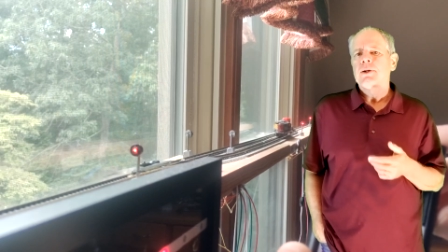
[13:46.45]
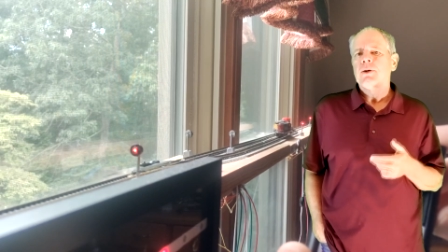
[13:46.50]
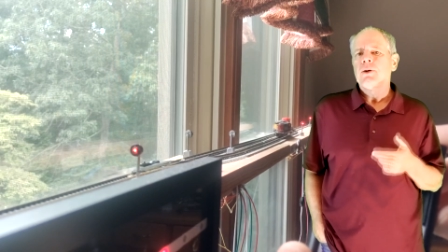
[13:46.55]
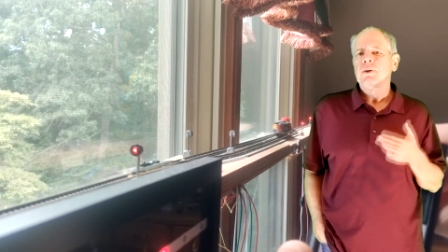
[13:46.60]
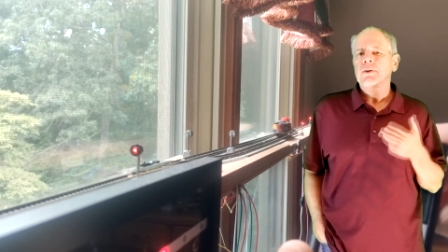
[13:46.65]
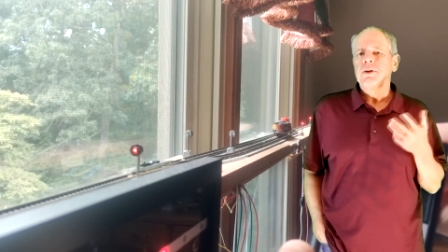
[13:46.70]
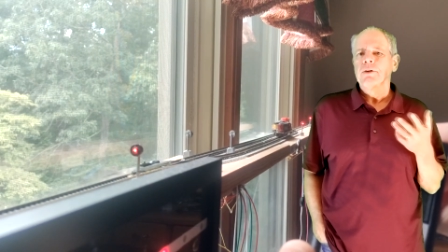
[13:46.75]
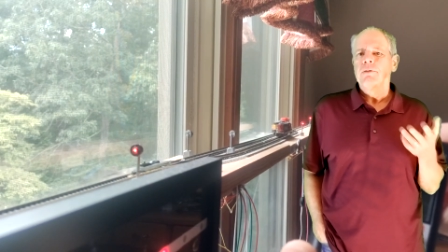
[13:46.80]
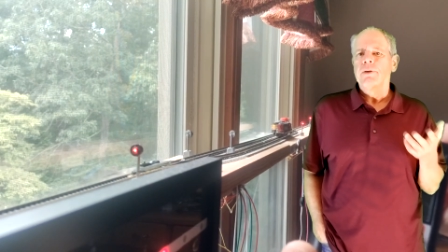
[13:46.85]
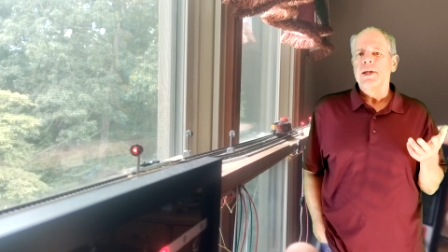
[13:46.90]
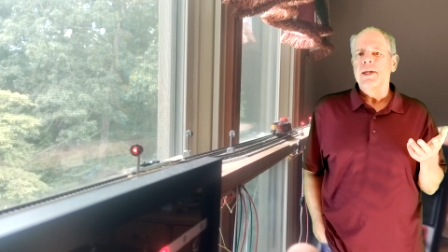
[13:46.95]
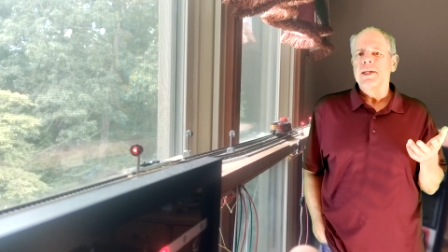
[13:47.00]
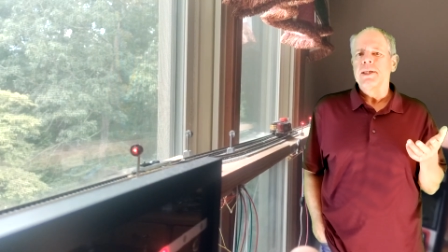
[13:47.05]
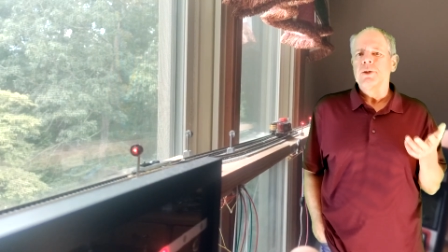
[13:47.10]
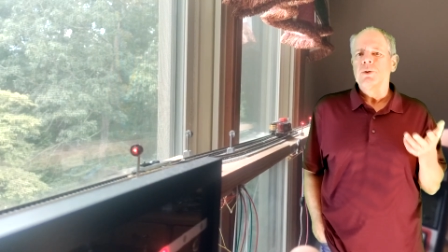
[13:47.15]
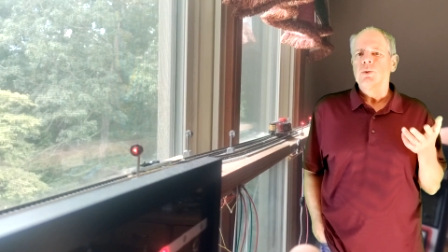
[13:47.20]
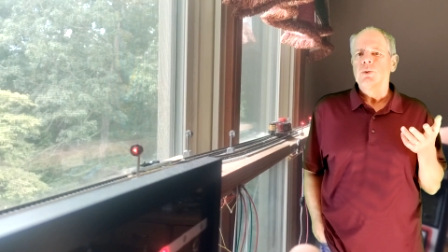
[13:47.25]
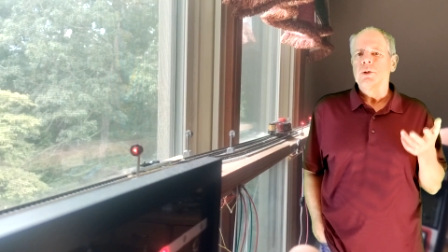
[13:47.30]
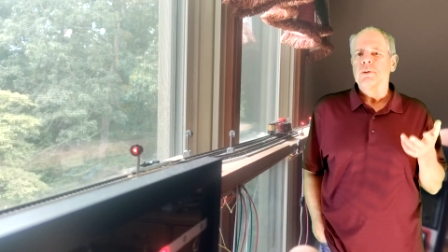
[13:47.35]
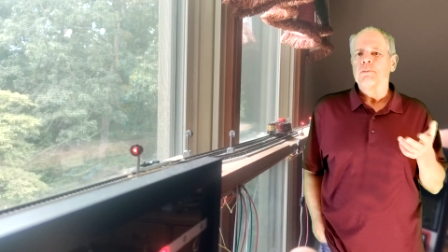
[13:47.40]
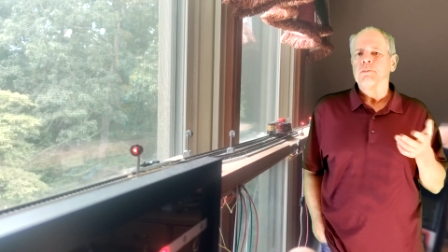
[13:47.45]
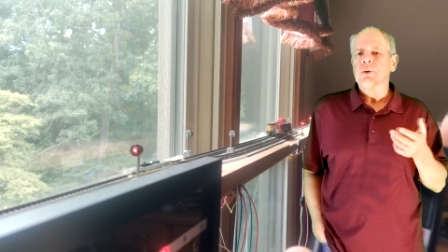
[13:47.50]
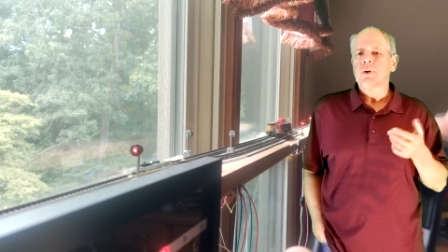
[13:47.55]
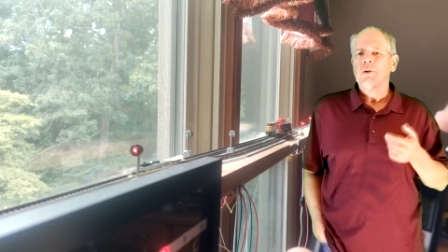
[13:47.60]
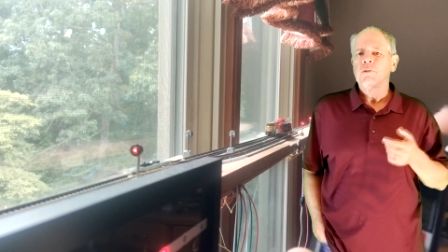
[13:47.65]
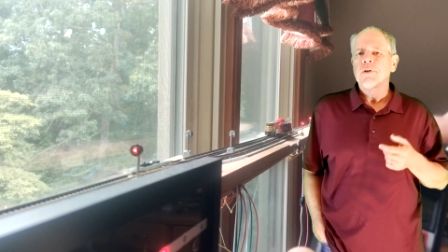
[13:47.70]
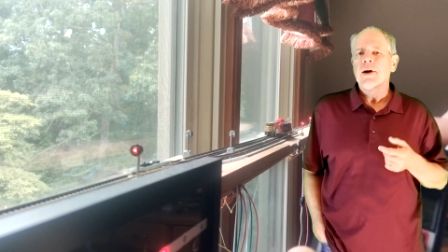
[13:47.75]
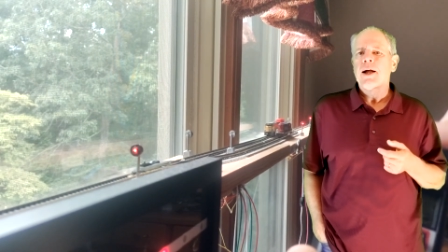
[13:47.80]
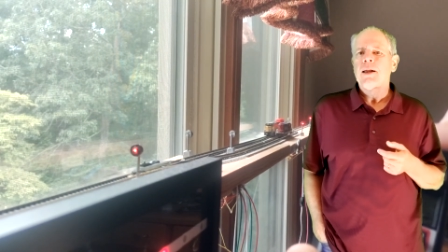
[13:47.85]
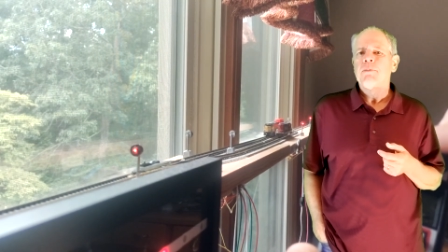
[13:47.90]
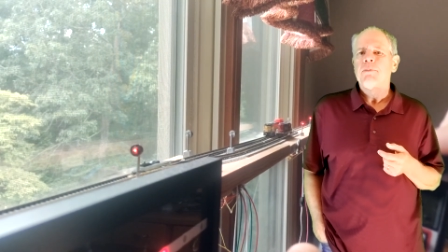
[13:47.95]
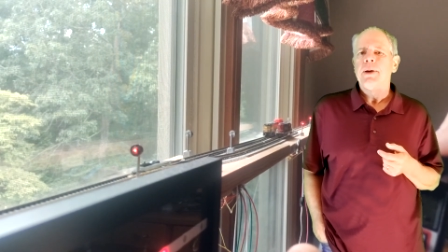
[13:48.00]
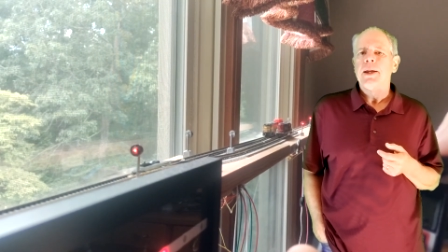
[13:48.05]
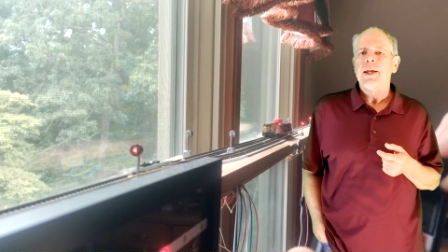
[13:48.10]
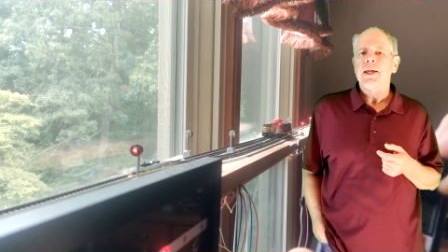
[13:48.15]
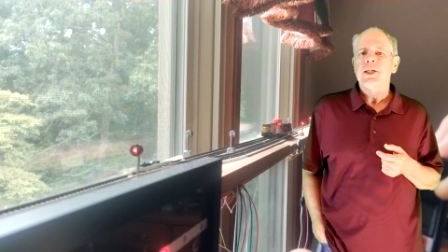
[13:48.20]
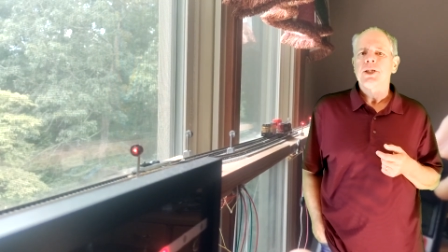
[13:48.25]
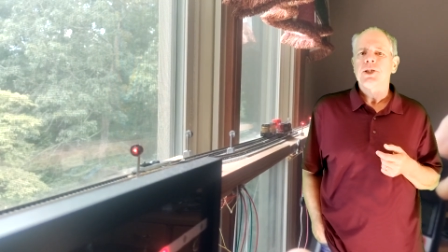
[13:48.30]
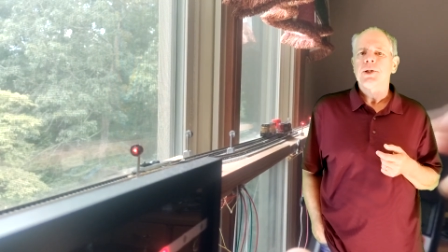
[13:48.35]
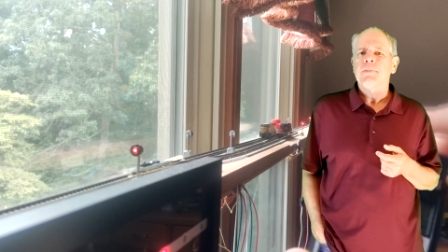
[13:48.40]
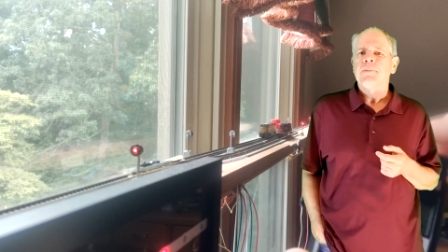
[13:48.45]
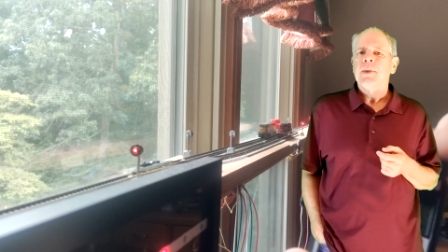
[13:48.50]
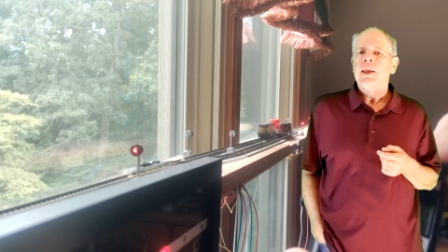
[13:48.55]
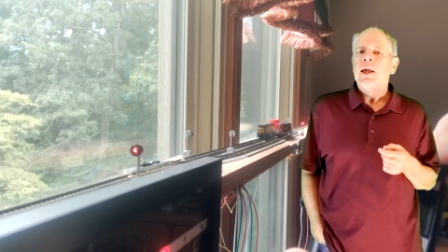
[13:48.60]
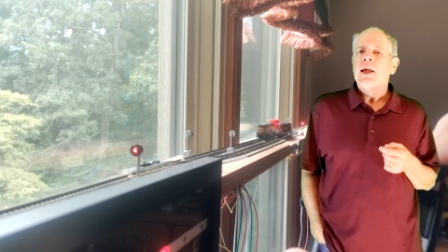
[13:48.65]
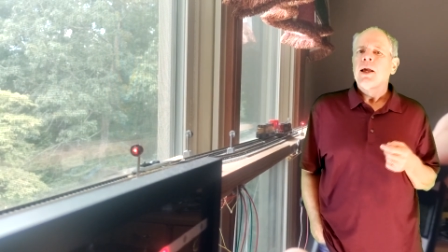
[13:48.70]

on the way to the profile page,